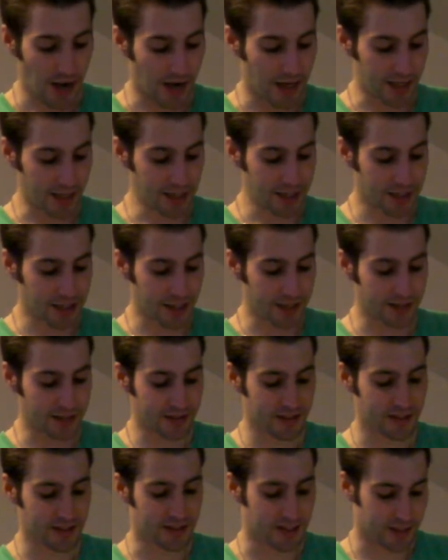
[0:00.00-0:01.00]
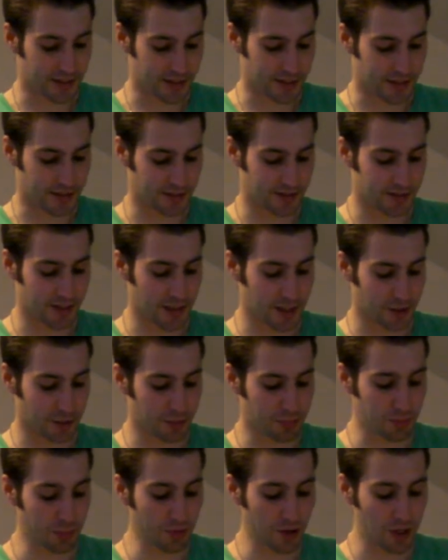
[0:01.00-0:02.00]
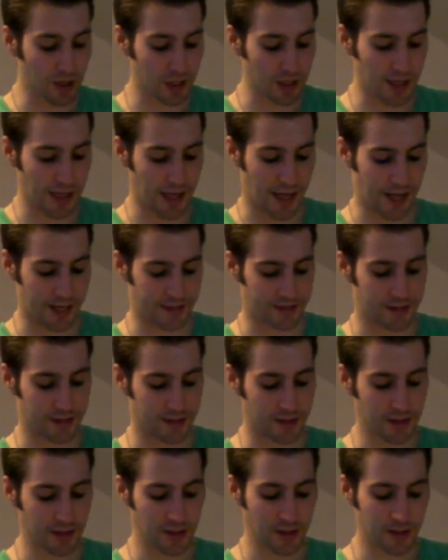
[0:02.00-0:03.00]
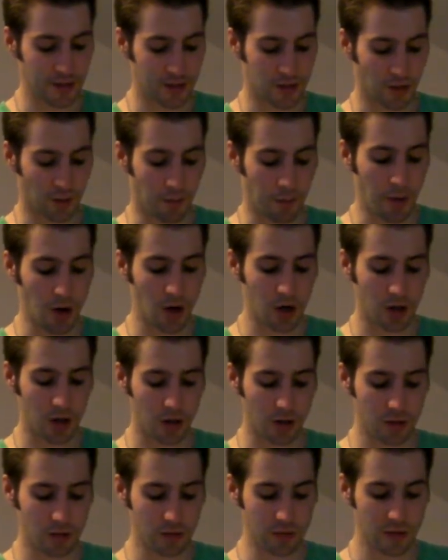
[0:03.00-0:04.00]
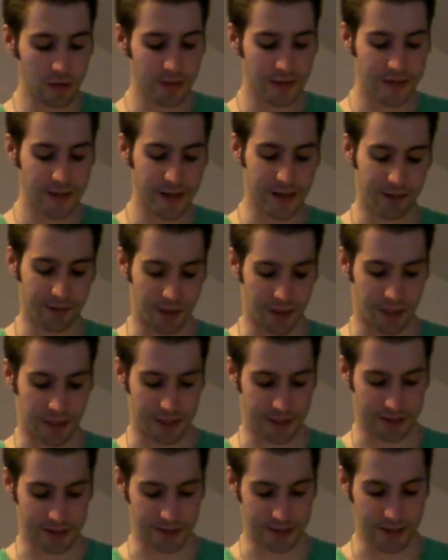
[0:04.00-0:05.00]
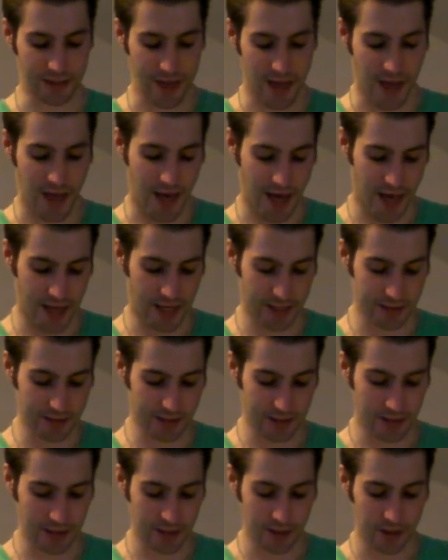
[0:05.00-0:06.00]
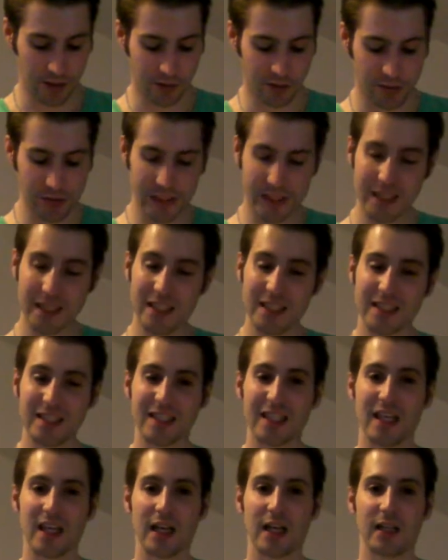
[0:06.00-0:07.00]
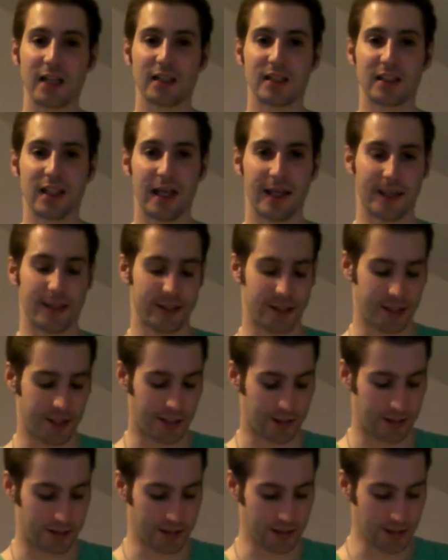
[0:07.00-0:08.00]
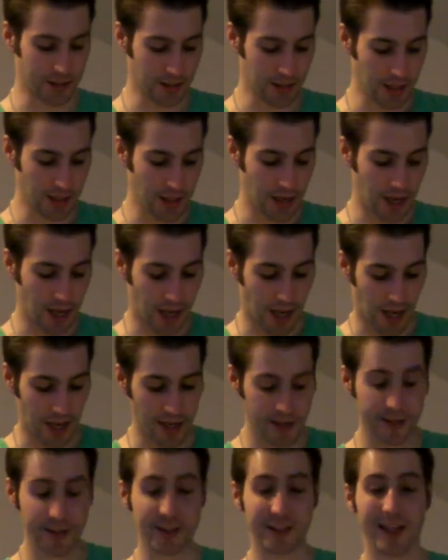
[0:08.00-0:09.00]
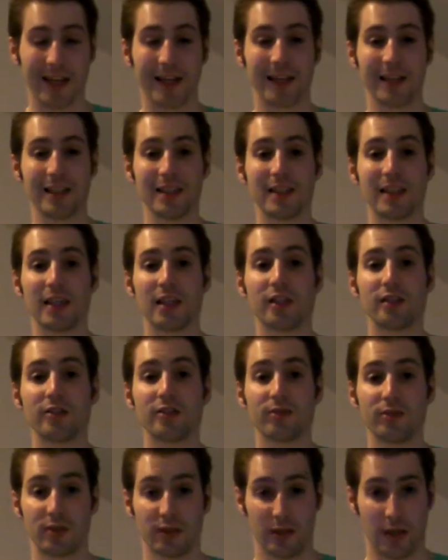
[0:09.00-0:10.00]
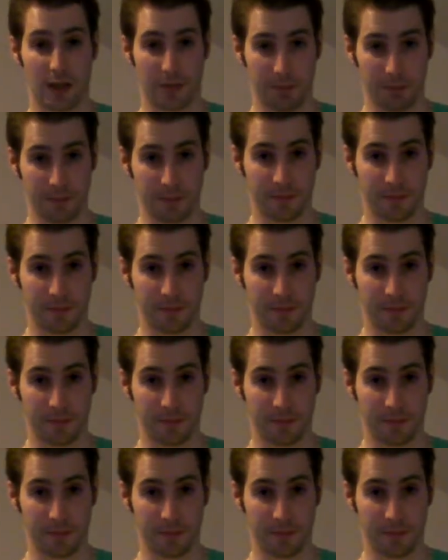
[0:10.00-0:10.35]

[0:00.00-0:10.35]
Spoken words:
I shall see that poor lad tomorrow evening, and with his sanction I shall use some."